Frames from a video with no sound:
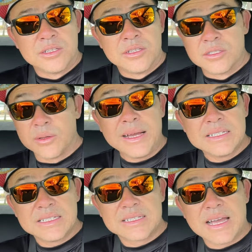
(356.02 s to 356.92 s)
So I
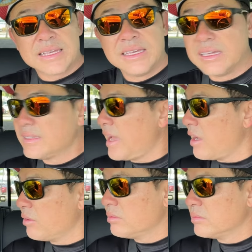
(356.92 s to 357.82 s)
just got kicked
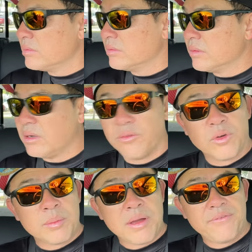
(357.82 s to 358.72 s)
out of one
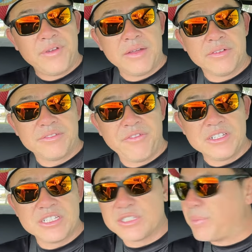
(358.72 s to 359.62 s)
of my favorite
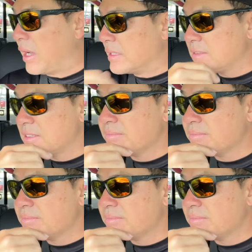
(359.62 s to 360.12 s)
fishing spots.